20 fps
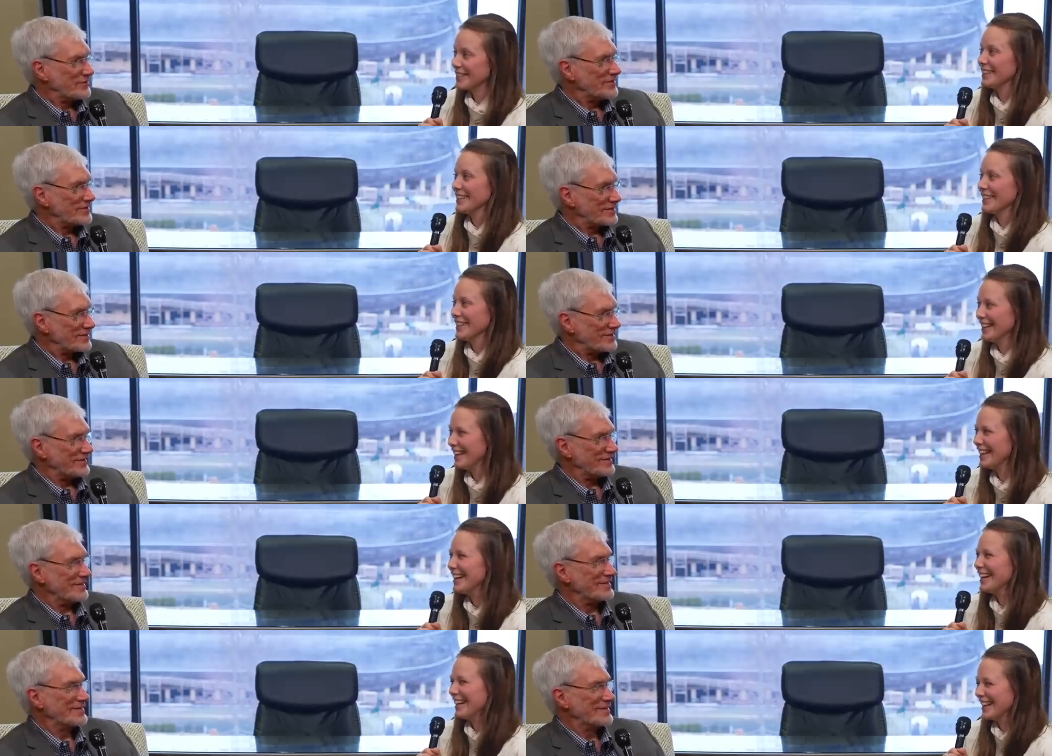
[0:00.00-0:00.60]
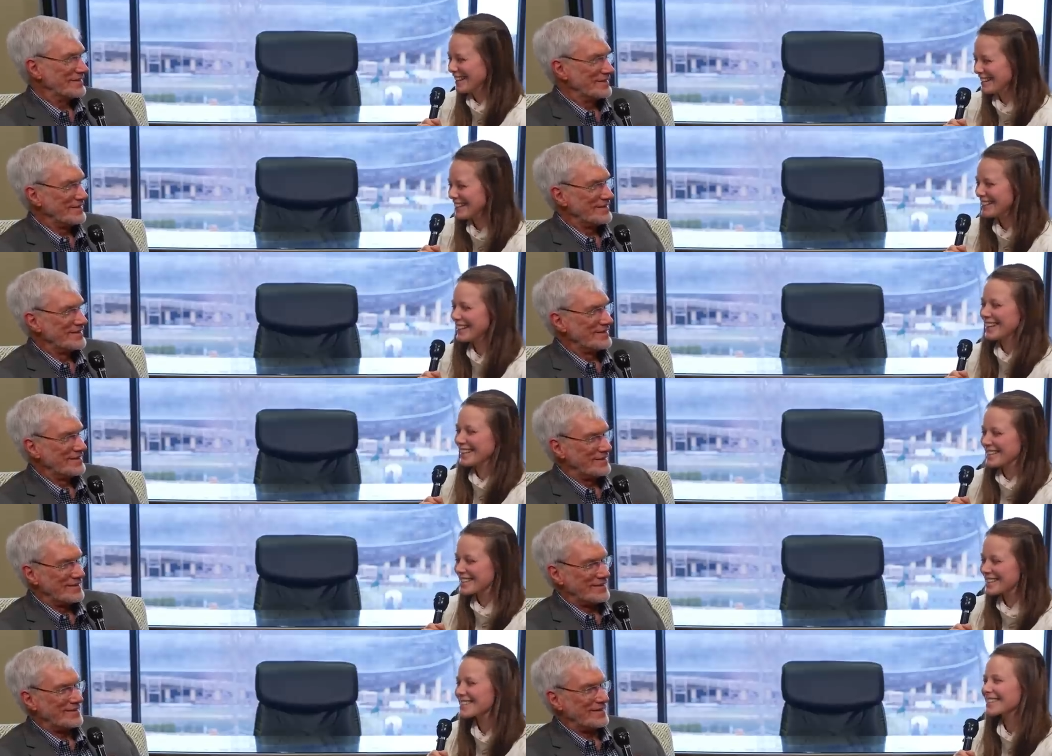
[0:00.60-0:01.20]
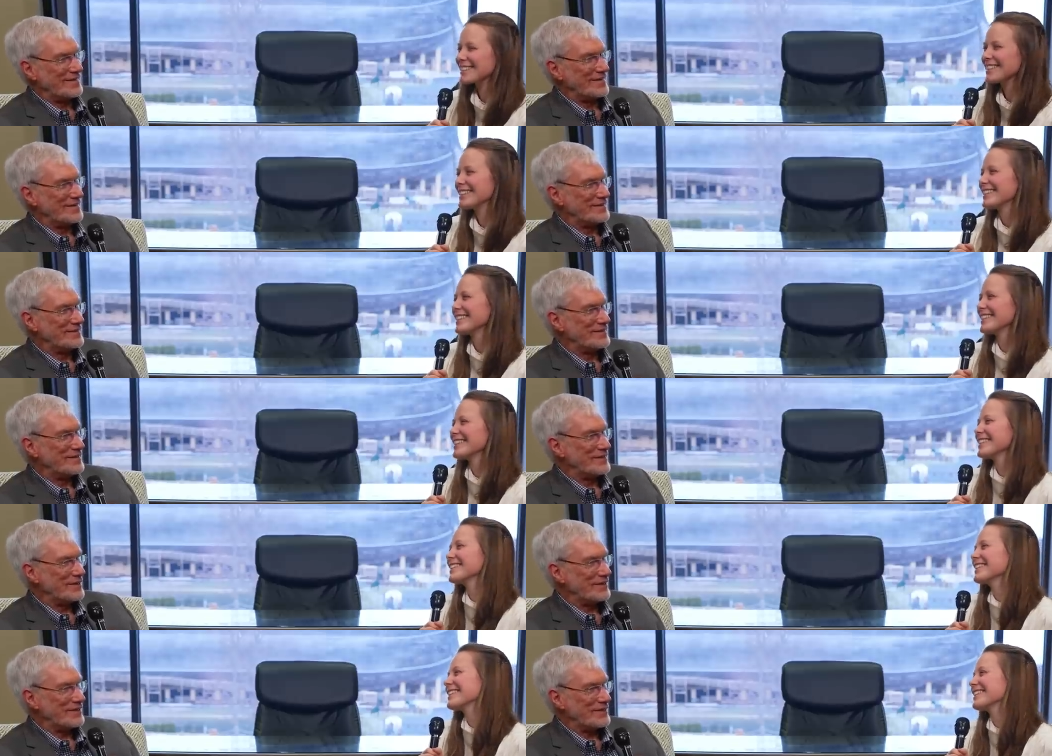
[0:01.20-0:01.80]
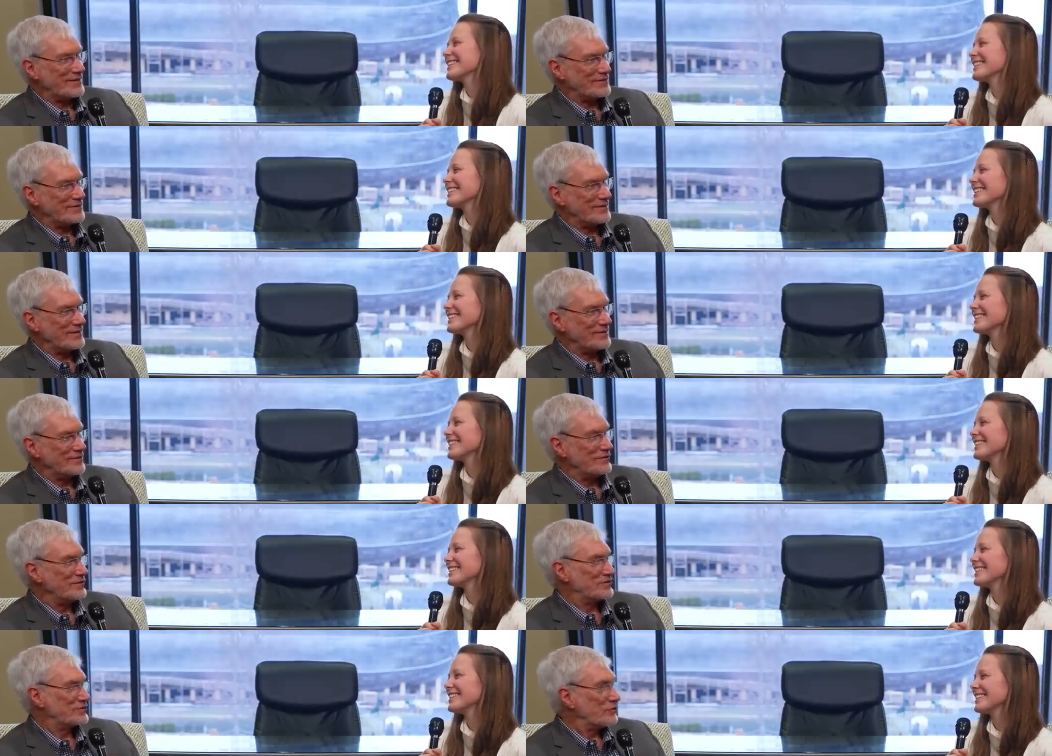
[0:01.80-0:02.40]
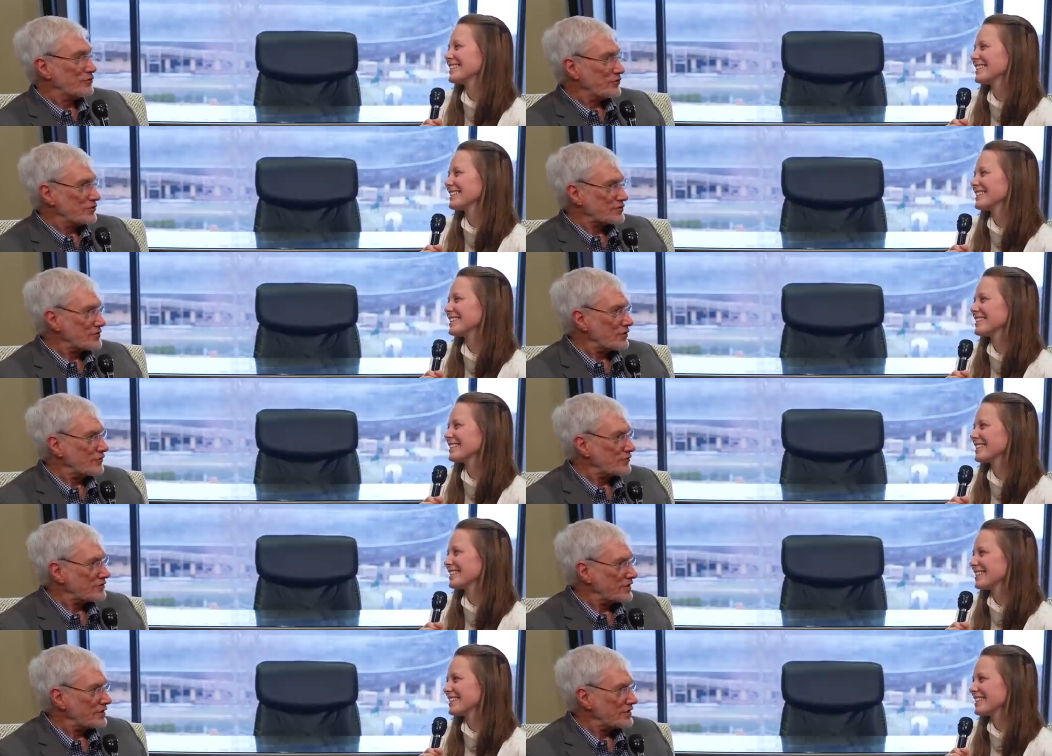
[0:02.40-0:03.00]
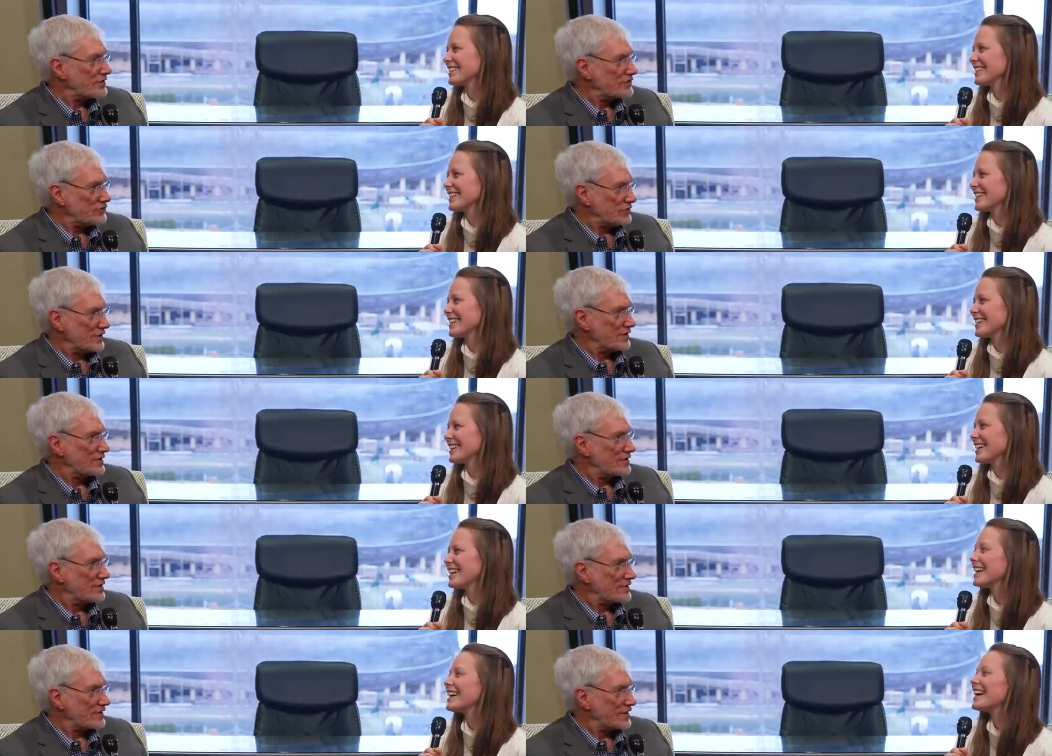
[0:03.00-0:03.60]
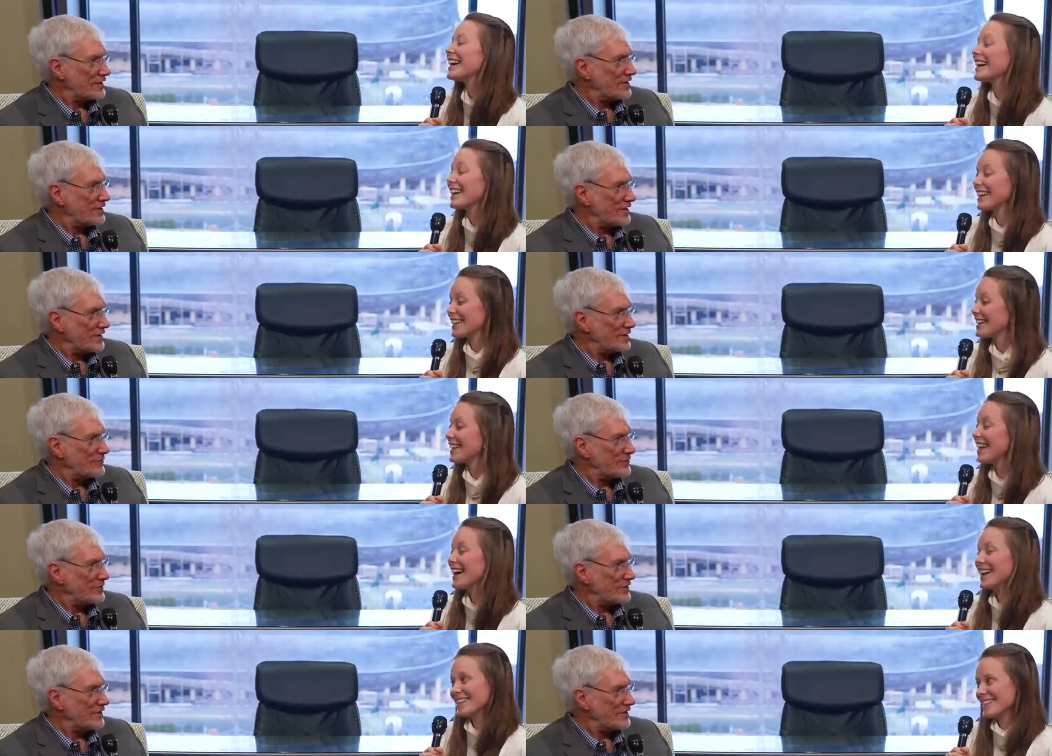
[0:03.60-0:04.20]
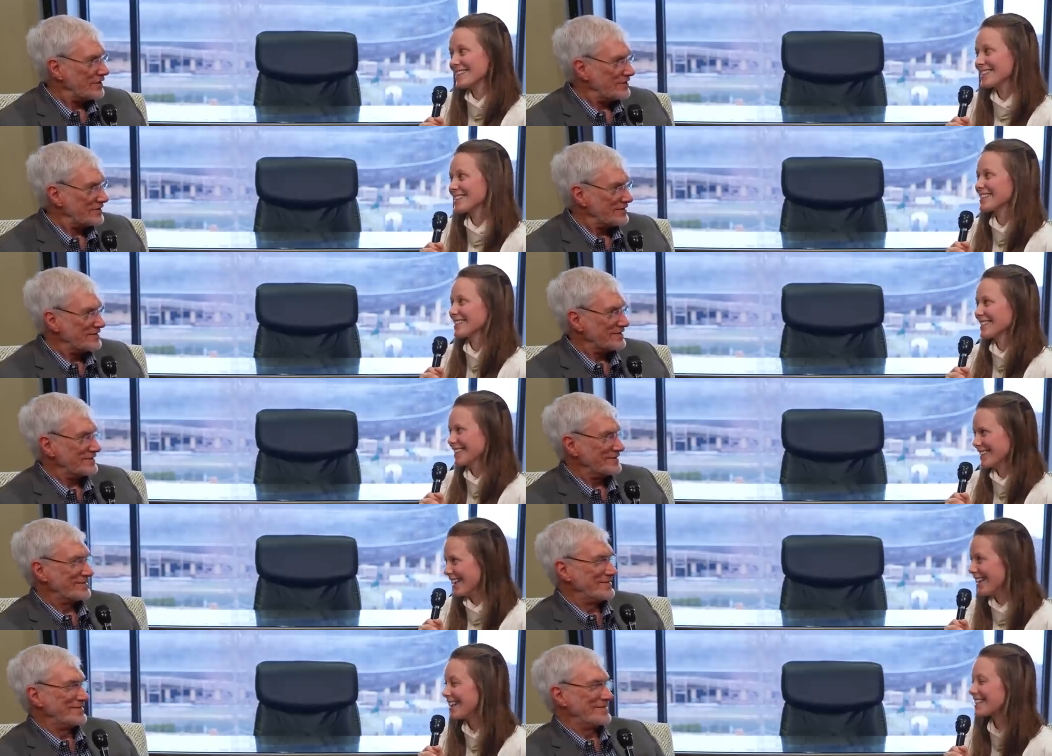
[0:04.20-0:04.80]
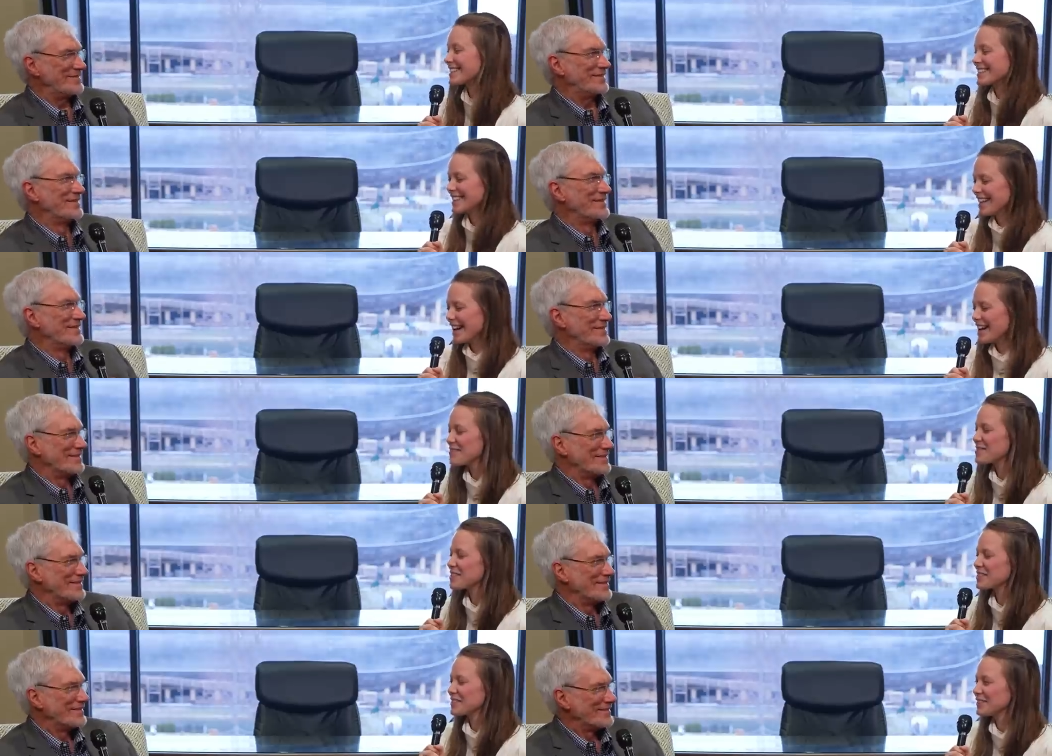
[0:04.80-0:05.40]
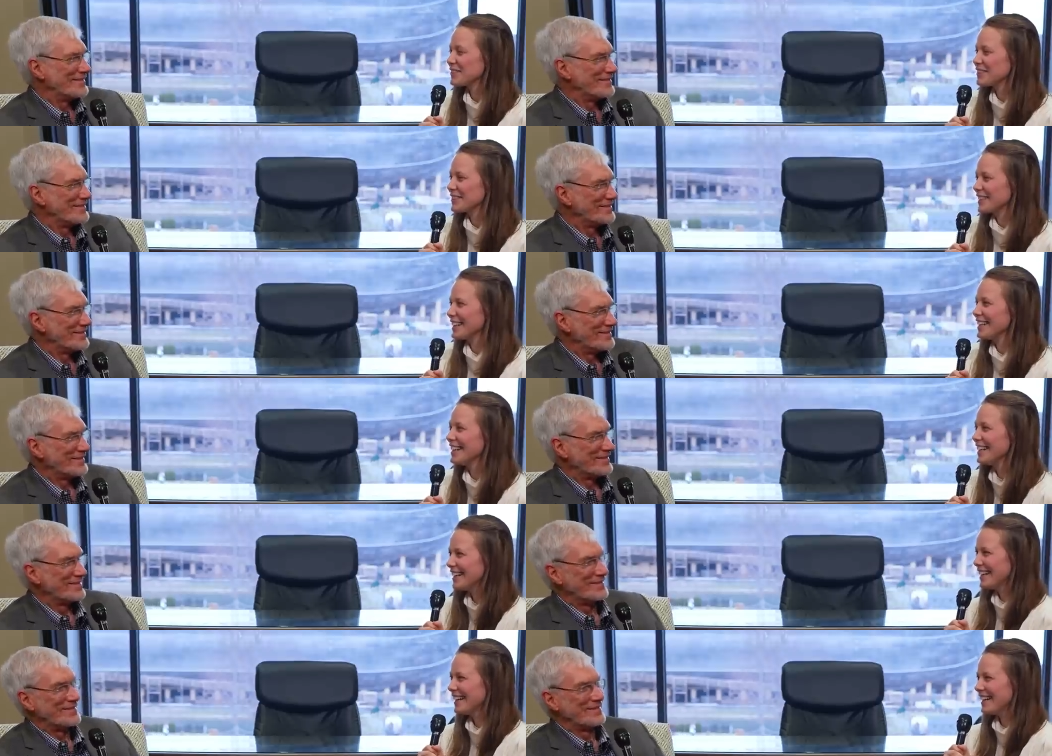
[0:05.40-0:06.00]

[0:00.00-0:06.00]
Speaker 1: recently. yes. And uh, you saw the softer, gentler Ken Ham yes,
Speaker 2: Yes, absolutely.